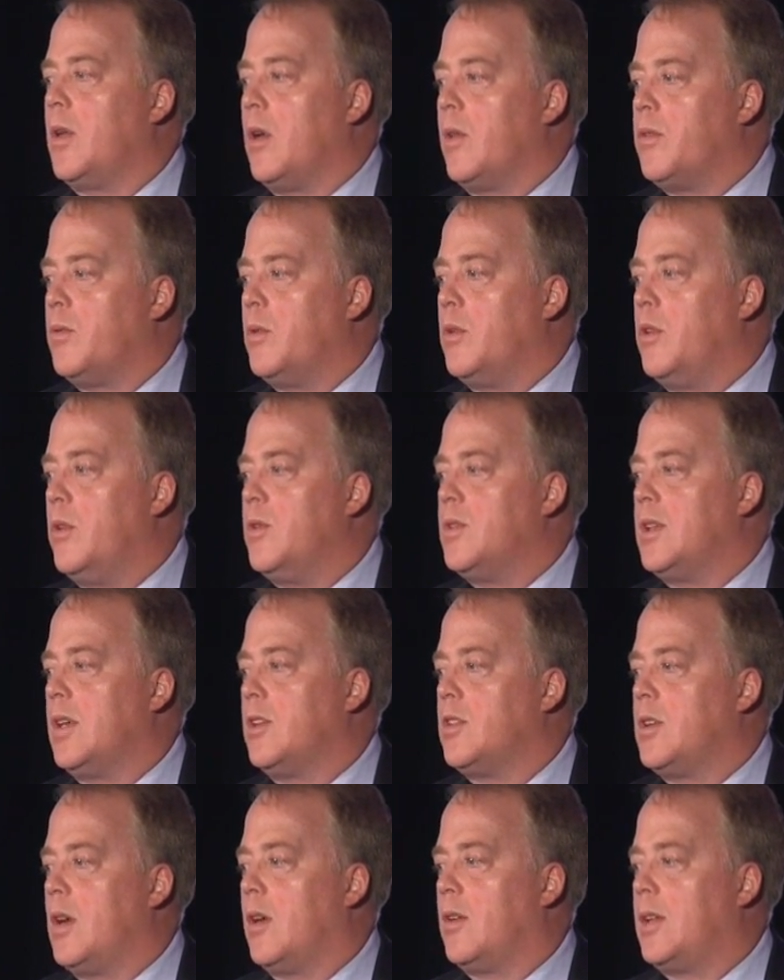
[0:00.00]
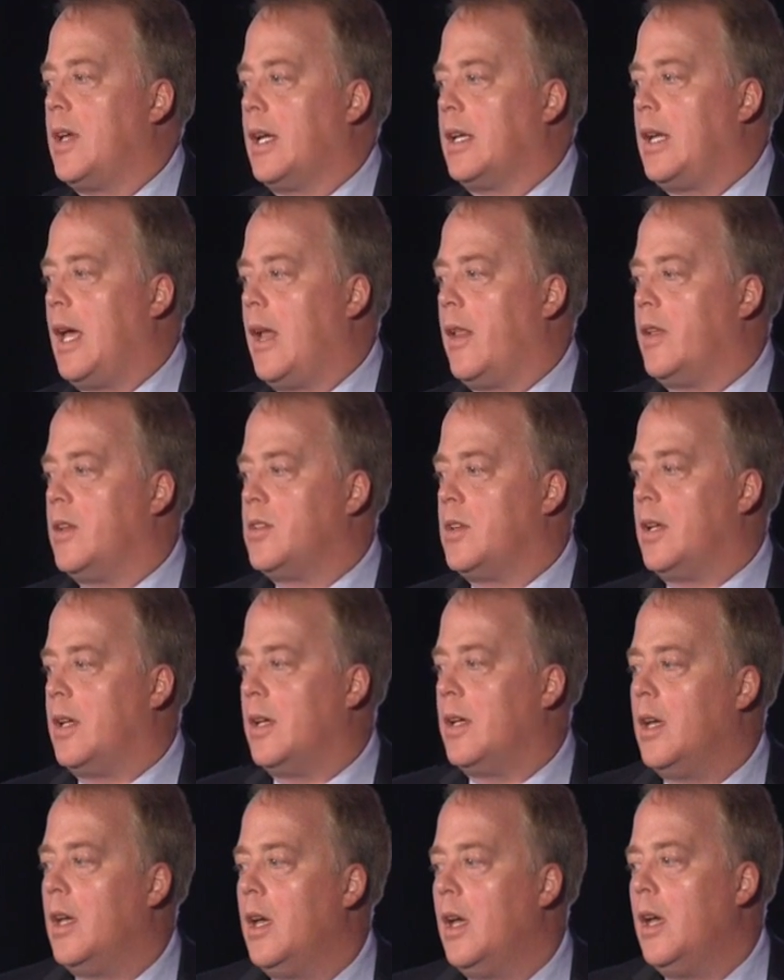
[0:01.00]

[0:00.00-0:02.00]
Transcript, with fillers: you know, through using shared technology.